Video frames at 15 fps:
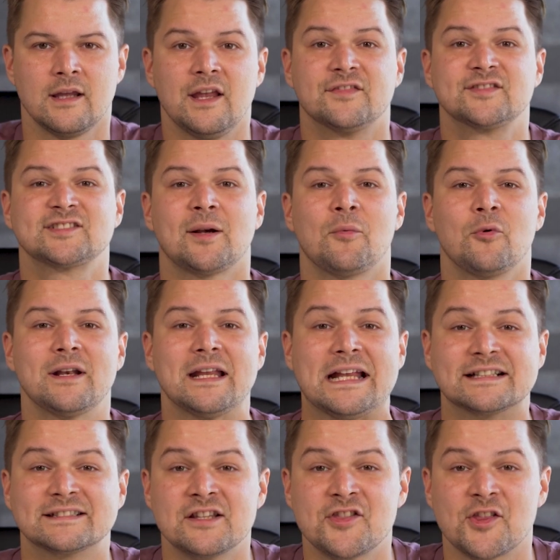If someone
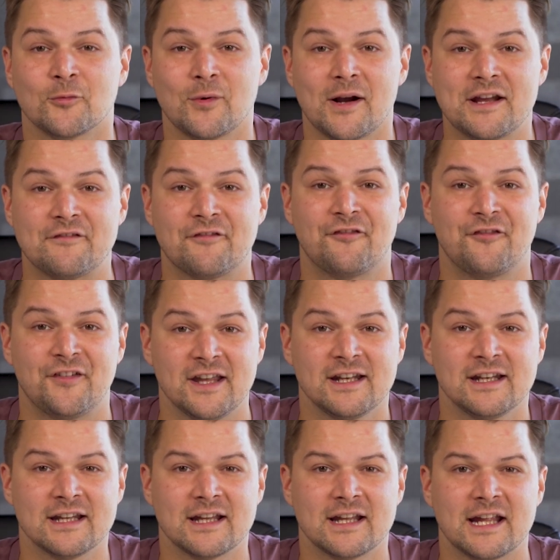isn't the right
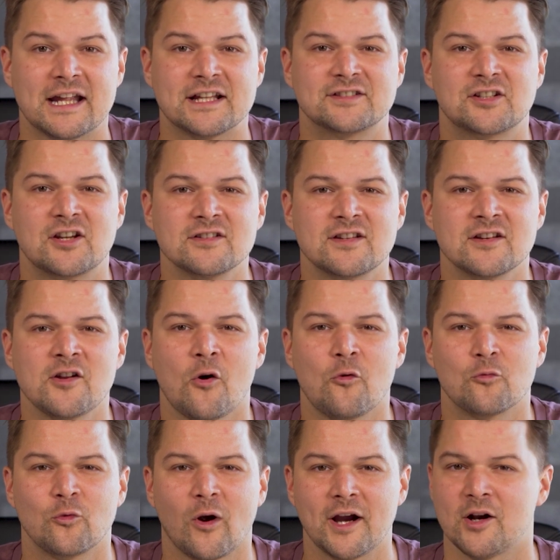fit, it's good to know
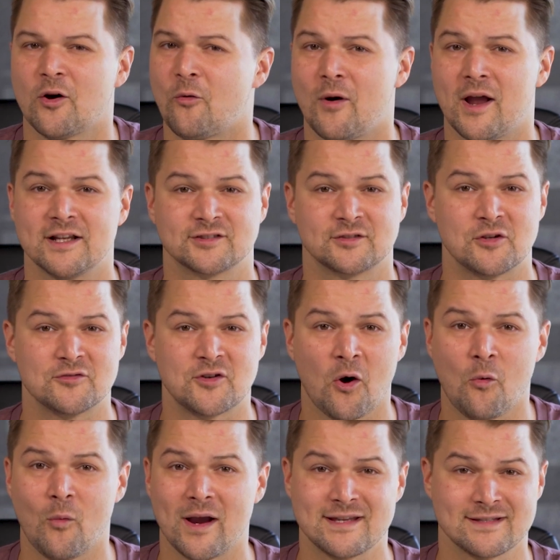right away so you
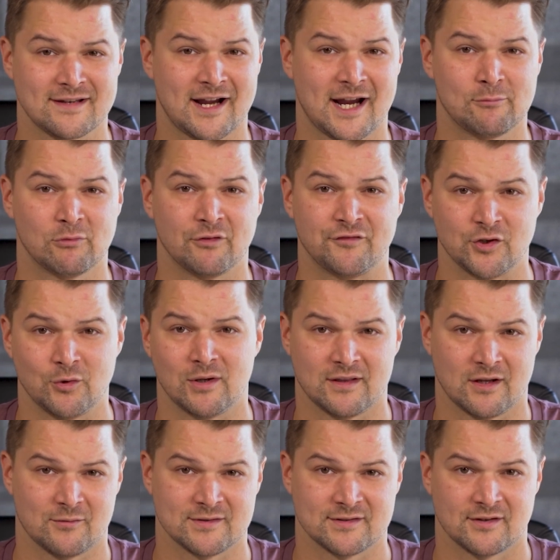don't waste time reviewing
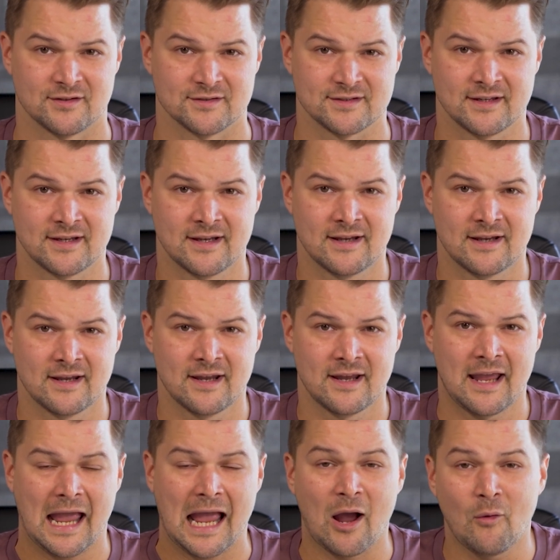their results.
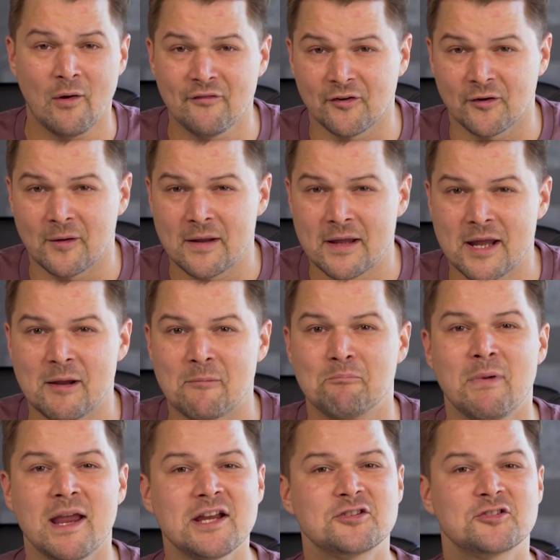However,
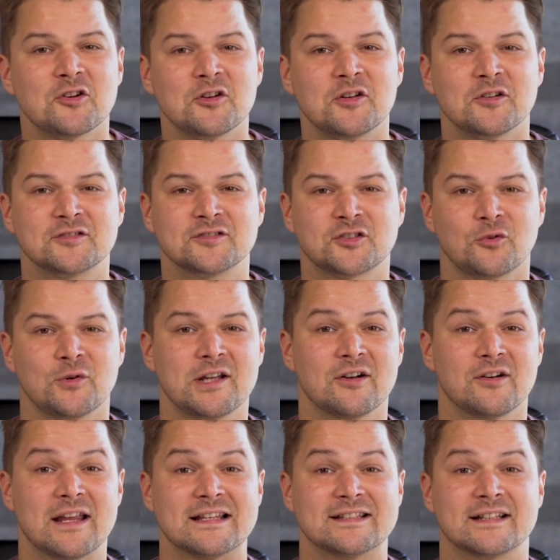make sure your
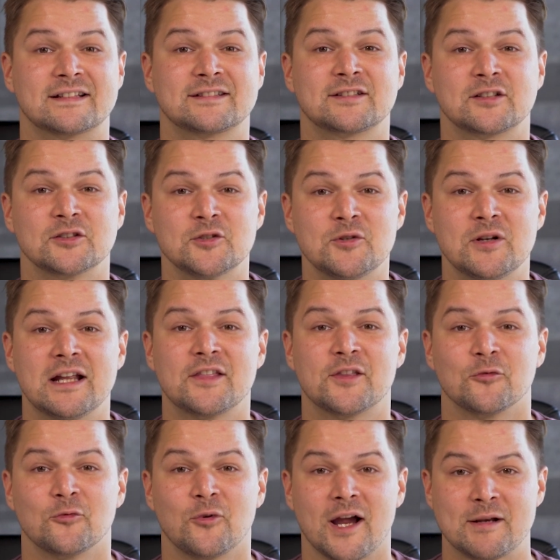screener is excluding the
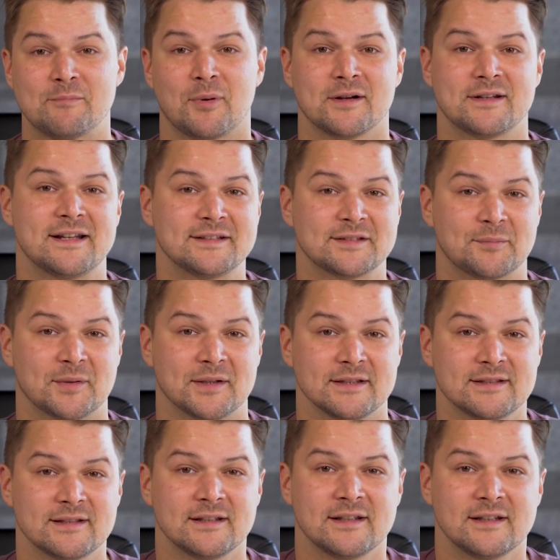right
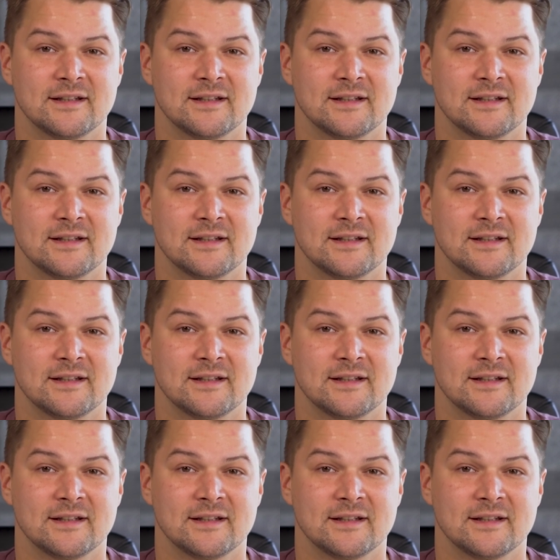participants.